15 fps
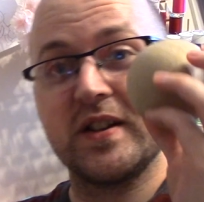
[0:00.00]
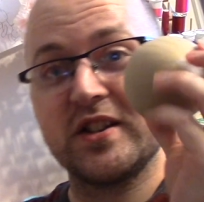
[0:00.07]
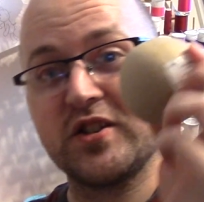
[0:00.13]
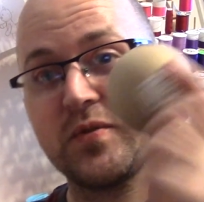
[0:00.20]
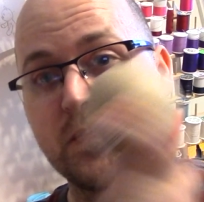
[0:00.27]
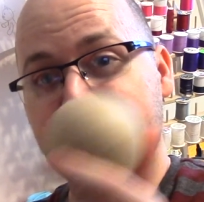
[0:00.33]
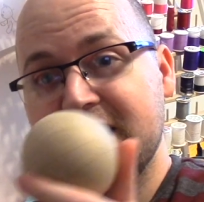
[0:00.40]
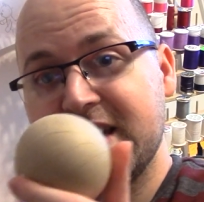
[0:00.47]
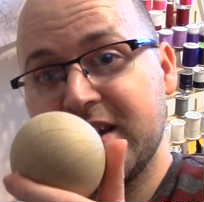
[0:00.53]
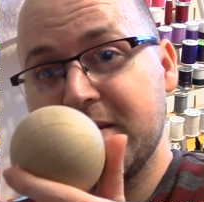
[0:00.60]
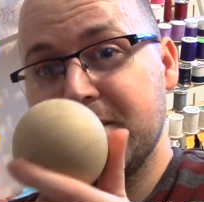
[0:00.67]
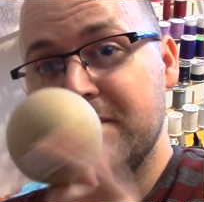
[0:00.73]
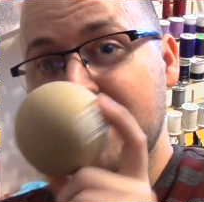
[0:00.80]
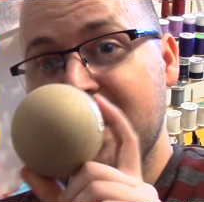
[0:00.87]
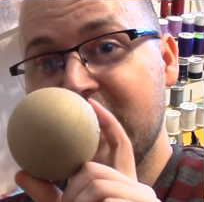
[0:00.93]
to be
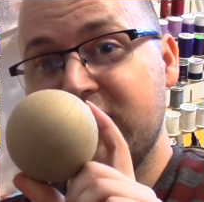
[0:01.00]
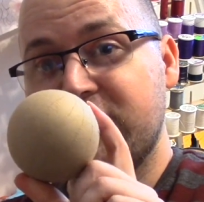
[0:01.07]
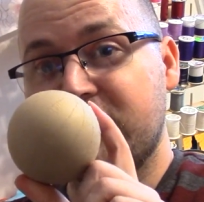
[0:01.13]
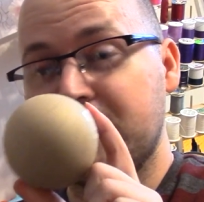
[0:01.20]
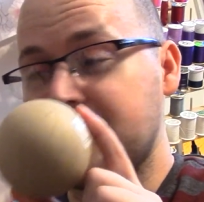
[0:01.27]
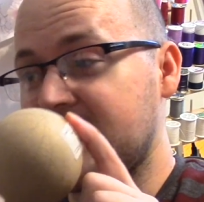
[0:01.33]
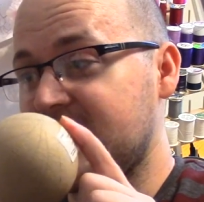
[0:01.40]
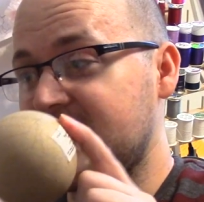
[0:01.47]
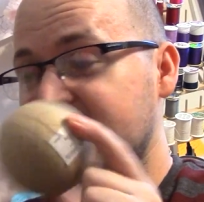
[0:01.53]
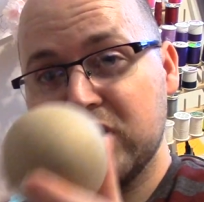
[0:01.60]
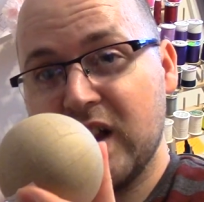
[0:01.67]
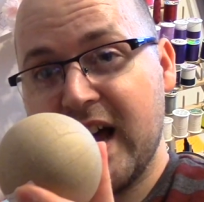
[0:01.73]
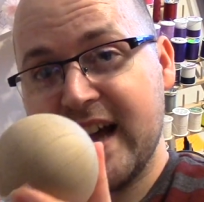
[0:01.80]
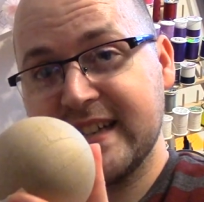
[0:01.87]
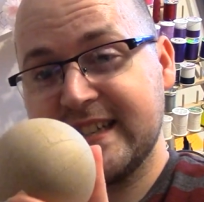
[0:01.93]
made from these
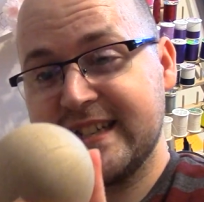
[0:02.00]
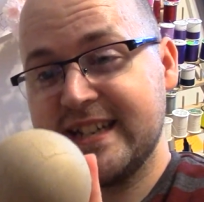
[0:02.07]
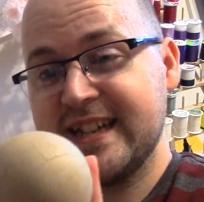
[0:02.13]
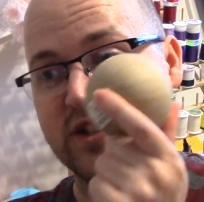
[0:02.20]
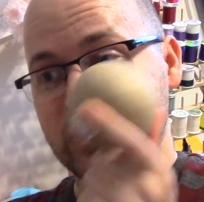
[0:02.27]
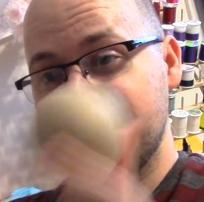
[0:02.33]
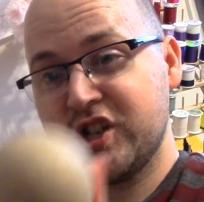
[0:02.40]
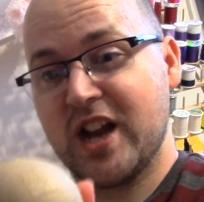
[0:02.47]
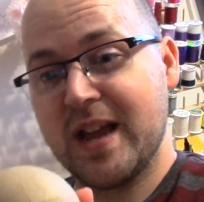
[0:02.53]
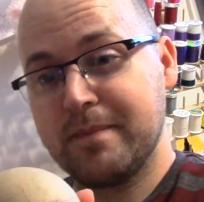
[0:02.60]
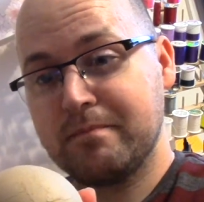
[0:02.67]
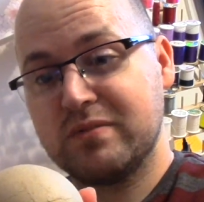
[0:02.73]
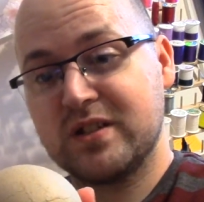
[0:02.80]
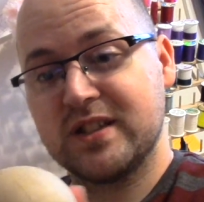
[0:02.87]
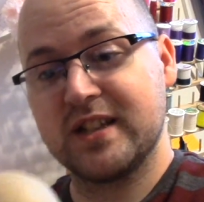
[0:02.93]
plastic
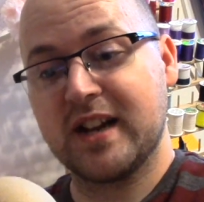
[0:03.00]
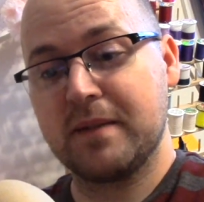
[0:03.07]
shapes that I